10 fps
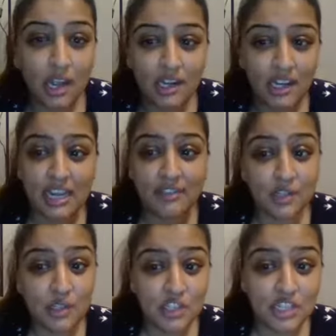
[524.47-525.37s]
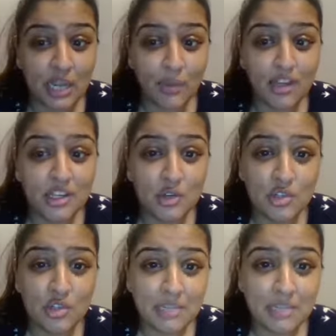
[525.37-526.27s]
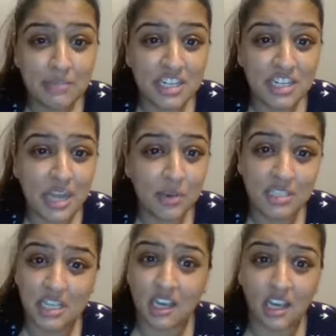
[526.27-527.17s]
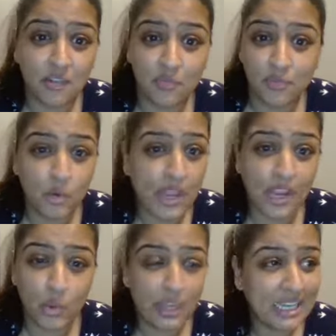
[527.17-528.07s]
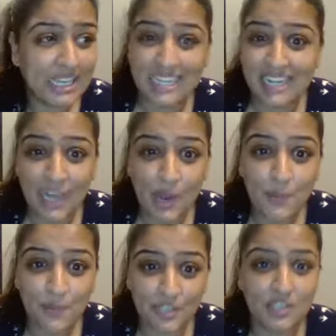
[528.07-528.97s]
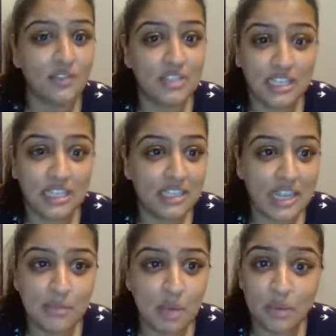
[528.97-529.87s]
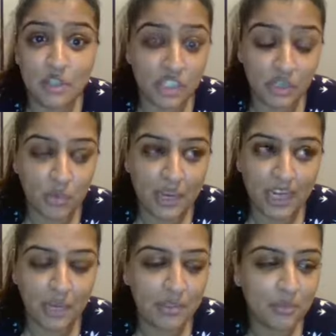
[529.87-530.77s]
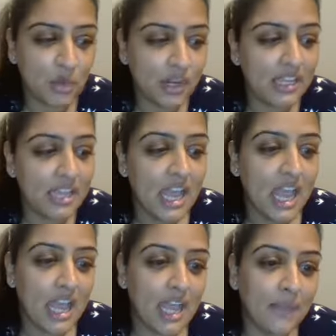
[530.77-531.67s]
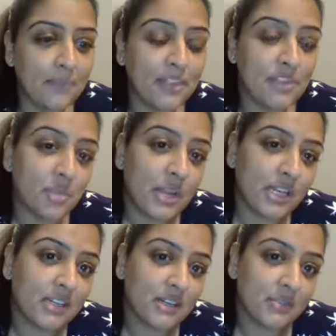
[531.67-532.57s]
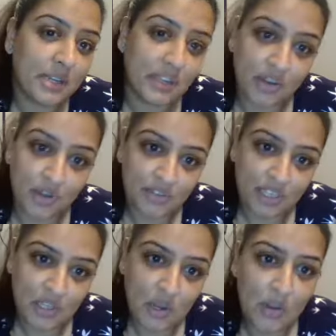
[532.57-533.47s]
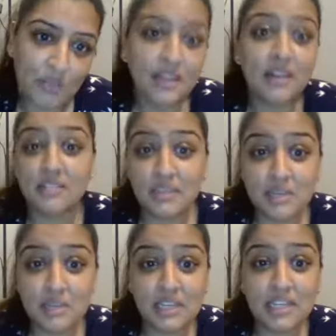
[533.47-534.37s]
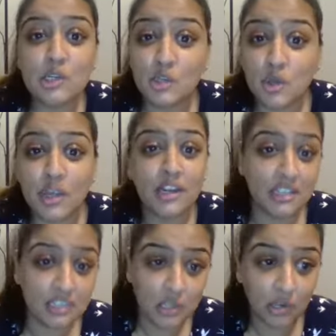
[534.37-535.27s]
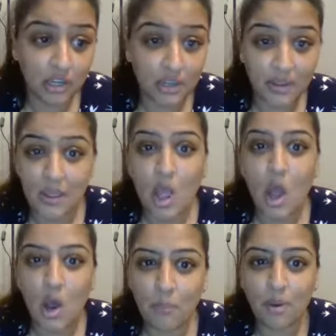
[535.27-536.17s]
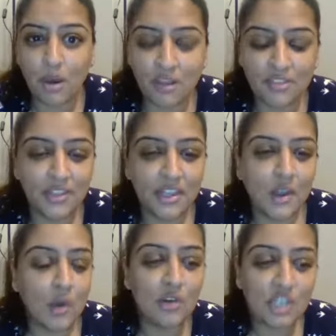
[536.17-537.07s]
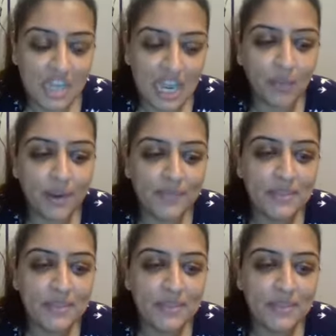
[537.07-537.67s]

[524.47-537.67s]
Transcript: I like having a good shower. Usually my showers are quick in and out because obviously any moment she can wake up in the morning. It's when my other half gets home, then sometimes I can enjoy a nice longer hot bath or shower.